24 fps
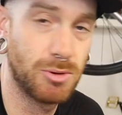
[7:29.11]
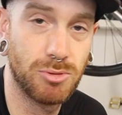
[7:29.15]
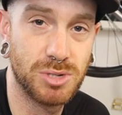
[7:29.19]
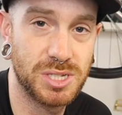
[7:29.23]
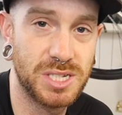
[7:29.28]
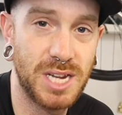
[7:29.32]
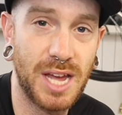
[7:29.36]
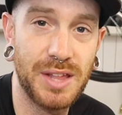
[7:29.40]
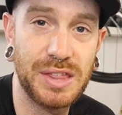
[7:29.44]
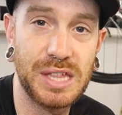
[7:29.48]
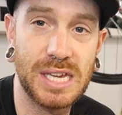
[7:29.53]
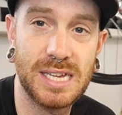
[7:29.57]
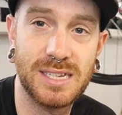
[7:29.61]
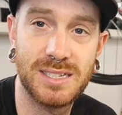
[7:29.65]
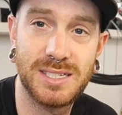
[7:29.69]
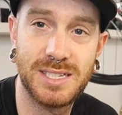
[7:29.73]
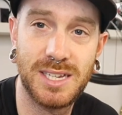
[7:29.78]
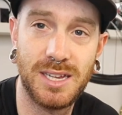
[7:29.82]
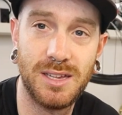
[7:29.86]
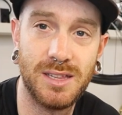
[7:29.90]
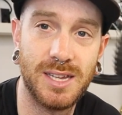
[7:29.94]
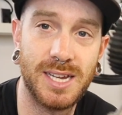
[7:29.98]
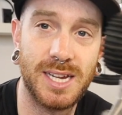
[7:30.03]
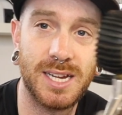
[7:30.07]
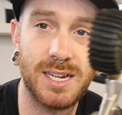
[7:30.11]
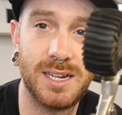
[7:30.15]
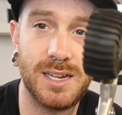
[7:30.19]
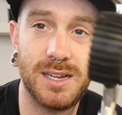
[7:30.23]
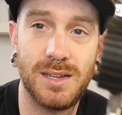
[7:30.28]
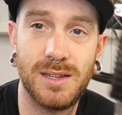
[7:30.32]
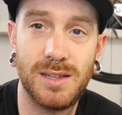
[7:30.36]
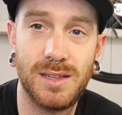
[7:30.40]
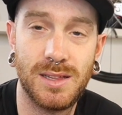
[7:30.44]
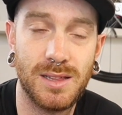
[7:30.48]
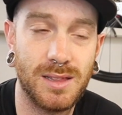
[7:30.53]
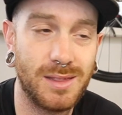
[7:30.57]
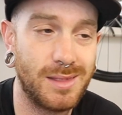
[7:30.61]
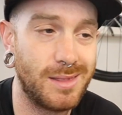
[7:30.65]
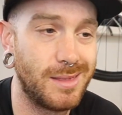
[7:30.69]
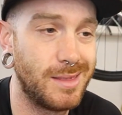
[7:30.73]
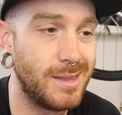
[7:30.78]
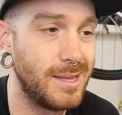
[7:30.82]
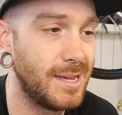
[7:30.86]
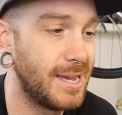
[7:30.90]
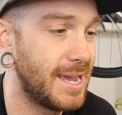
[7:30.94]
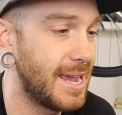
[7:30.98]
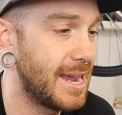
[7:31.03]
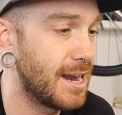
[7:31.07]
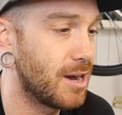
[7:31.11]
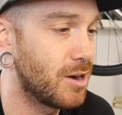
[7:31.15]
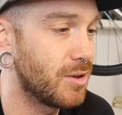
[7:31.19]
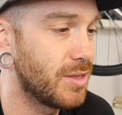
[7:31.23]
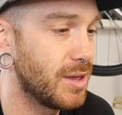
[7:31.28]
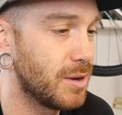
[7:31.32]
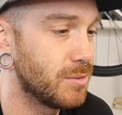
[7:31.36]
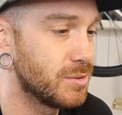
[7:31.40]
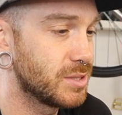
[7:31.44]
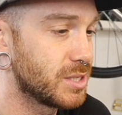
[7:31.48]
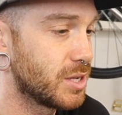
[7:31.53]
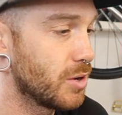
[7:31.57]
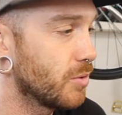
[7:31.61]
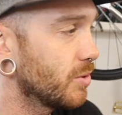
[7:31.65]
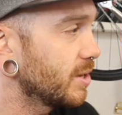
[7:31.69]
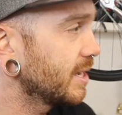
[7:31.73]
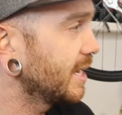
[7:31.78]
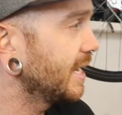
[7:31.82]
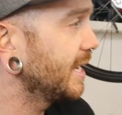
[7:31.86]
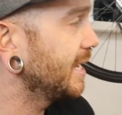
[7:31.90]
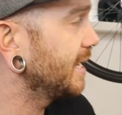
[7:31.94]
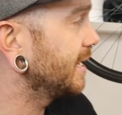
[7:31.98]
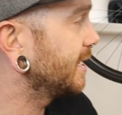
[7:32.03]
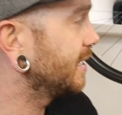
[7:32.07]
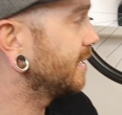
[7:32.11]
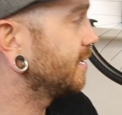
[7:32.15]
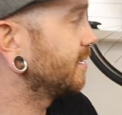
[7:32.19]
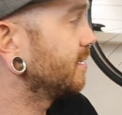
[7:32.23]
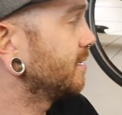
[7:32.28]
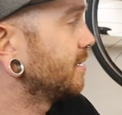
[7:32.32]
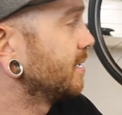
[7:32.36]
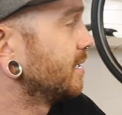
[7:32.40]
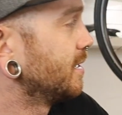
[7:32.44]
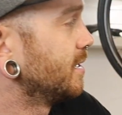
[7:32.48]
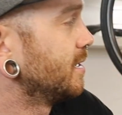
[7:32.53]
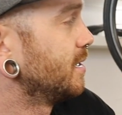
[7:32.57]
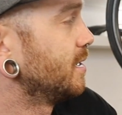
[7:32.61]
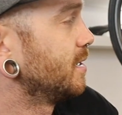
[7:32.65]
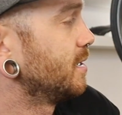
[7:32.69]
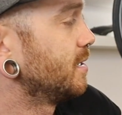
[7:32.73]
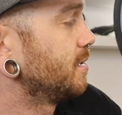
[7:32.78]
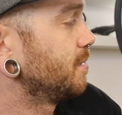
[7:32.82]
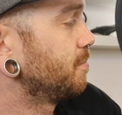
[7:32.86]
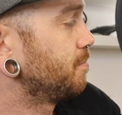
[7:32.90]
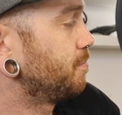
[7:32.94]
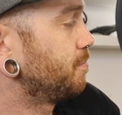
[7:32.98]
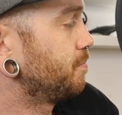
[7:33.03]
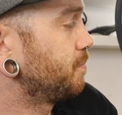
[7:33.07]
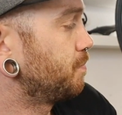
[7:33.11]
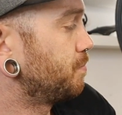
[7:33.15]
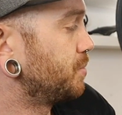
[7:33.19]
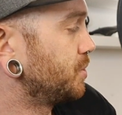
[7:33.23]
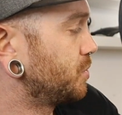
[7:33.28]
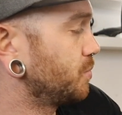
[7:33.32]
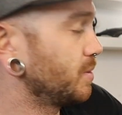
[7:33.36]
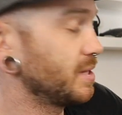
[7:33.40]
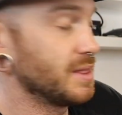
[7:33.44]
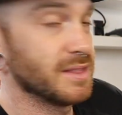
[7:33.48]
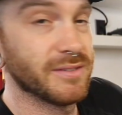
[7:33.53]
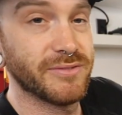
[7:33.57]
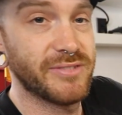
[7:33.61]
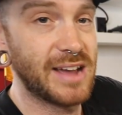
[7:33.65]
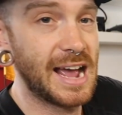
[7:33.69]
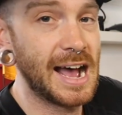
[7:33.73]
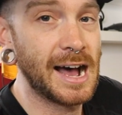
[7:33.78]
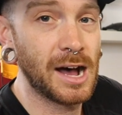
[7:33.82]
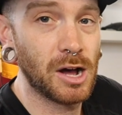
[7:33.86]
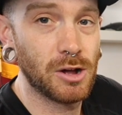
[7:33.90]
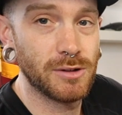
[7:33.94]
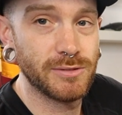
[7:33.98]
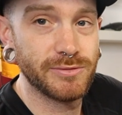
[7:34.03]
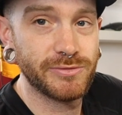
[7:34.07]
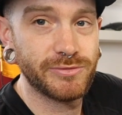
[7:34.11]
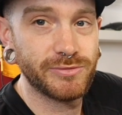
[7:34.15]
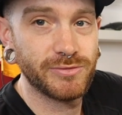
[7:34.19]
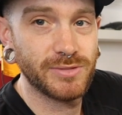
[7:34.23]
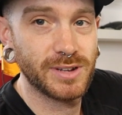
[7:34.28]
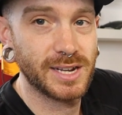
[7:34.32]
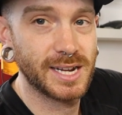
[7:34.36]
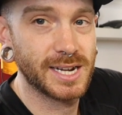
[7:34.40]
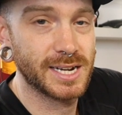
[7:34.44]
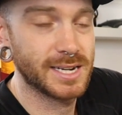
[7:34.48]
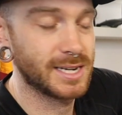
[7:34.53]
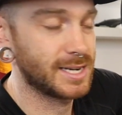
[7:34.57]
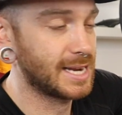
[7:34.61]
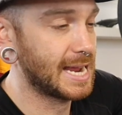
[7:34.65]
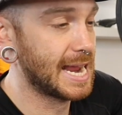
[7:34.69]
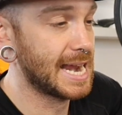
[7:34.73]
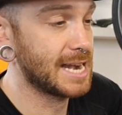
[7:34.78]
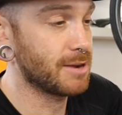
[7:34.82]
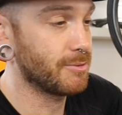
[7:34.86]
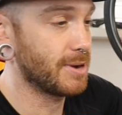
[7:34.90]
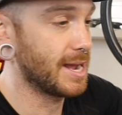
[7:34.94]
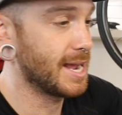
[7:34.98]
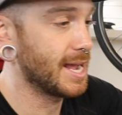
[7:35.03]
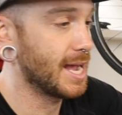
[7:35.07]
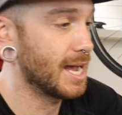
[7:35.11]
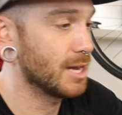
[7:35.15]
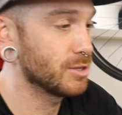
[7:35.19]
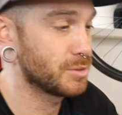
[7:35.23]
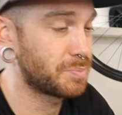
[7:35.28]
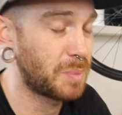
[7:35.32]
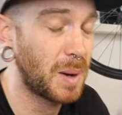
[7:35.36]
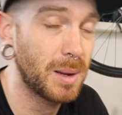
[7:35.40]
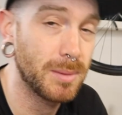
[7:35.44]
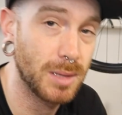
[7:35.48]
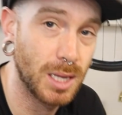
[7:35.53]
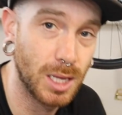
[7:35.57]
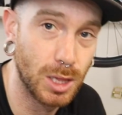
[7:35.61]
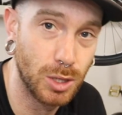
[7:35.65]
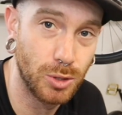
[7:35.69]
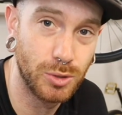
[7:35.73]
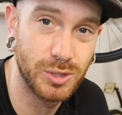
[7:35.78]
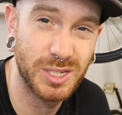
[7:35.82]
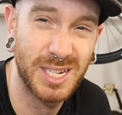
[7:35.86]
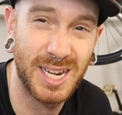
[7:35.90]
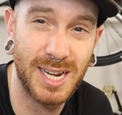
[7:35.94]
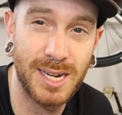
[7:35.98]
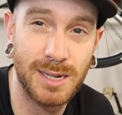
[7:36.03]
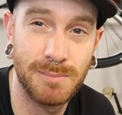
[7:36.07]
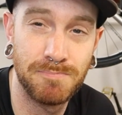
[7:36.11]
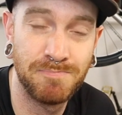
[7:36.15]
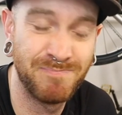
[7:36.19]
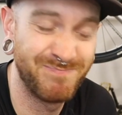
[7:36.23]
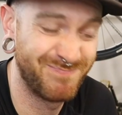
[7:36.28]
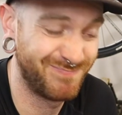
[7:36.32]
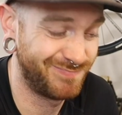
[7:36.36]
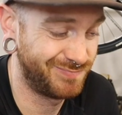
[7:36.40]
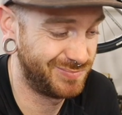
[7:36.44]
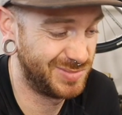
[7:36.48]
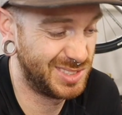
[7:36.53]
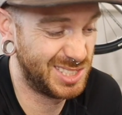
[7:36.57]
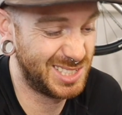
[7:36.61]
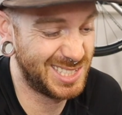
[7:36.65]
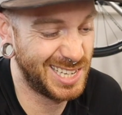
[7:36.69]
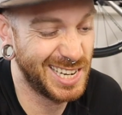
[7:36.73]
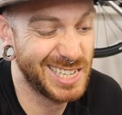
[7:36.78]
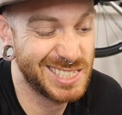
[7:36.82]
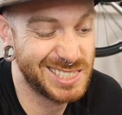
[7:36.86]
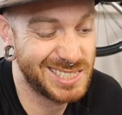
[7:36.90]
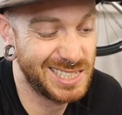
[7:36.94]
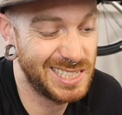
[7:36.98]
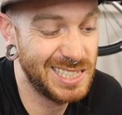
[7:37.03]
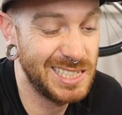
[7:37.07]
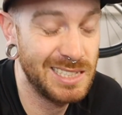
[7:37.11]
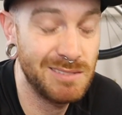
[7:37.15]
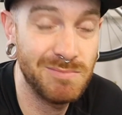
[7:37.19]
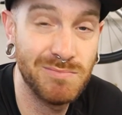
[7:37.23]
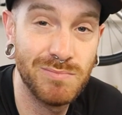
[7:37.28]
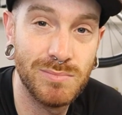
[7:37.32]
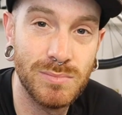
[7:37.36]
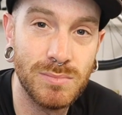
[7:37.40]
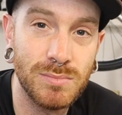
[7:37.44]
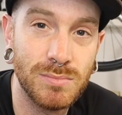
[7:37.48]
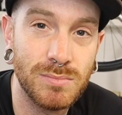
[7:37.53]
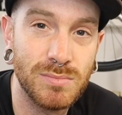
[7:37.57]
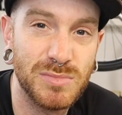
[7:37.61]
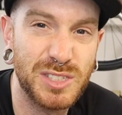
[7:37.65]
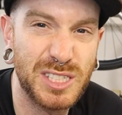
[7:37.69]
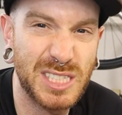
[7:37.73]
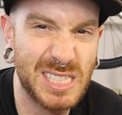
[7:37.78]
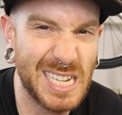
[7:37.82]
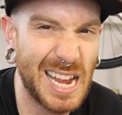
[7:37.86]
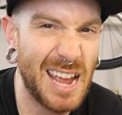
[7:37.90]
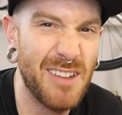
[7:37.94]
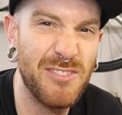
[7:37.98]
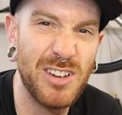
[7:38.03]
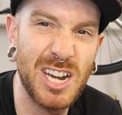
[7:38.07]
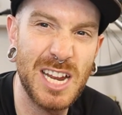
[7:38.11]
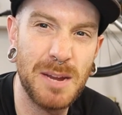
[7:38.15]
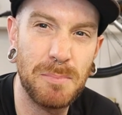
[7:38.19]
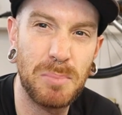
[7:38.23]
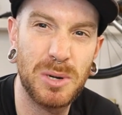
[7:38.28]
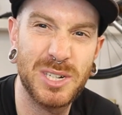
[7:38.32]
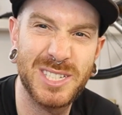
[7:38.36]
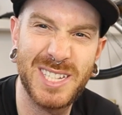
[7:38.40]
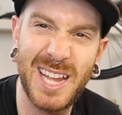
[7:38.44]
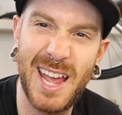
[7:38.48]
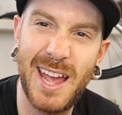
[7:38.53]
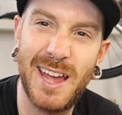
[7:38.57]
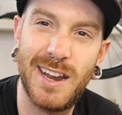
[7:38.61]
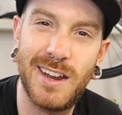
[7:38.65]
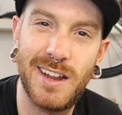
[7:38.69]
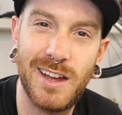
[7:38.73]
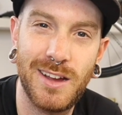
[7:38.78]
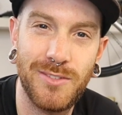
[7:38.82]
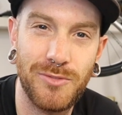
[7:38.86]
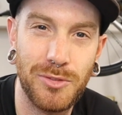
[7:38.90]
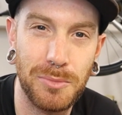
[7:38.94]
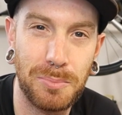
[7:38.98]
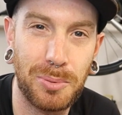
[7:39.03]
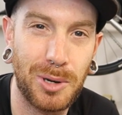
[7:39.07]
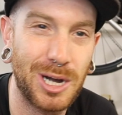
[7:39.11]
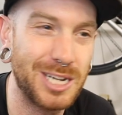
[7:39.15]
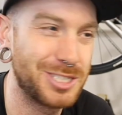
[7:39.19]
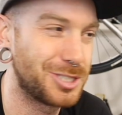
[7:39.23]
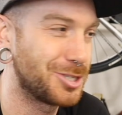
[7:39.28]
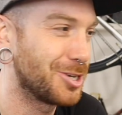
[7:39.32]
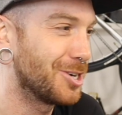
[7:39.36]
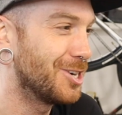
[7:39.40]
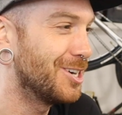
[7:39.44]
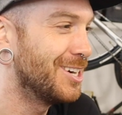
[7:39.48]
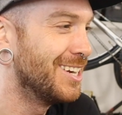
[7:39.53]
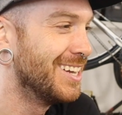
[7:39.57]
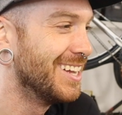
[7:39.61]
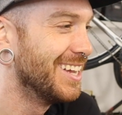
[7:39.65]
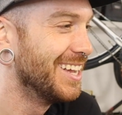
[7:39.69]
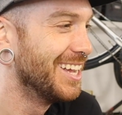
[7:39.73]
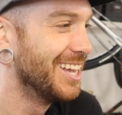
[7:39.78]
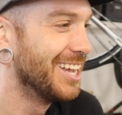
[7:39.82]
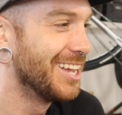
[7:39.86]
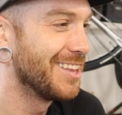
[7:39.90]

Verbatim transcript: There was nothing sealing the air that was going in between the valve and anyway, I was probably losing 60, 70% of the pressure